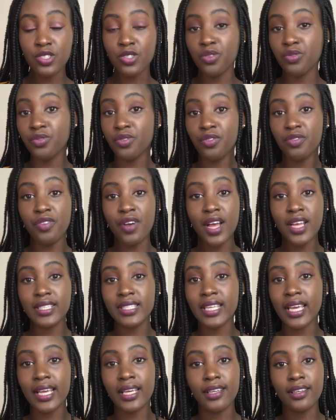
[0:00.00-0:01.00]
So for first,
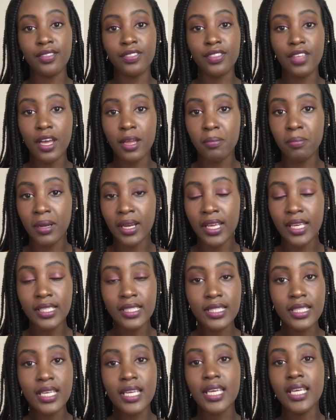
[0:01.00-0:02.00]
second, and third
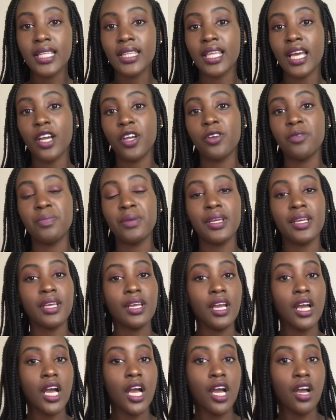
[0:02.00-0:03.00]
place, that could
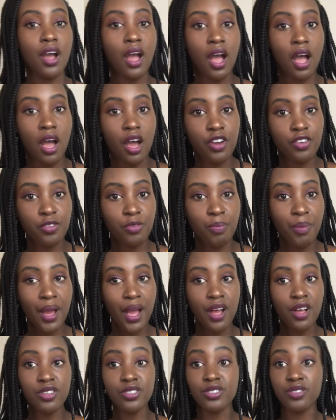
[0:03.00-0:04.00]
be £100,
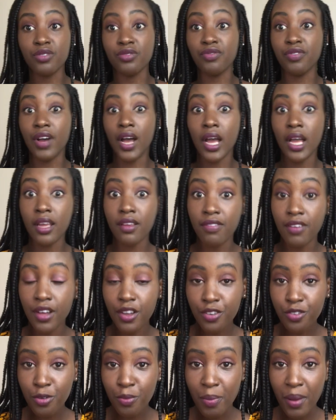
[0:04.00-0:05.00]

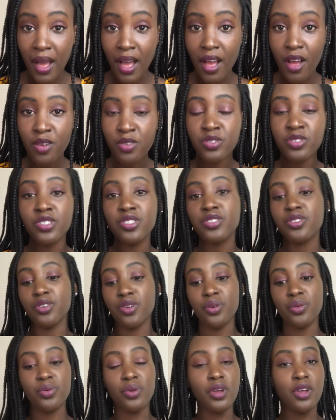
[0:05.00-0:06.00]
£500, you
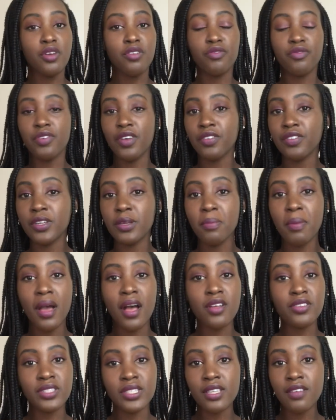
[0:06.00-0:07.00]
know, £50,
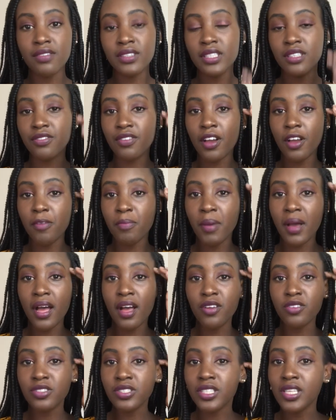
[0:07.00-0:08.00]

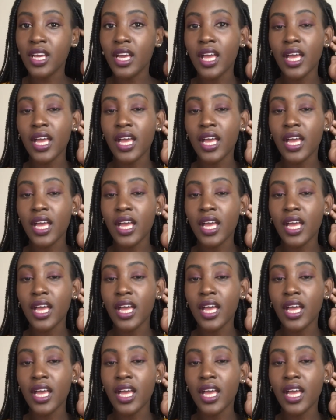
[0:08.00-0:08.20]
£75.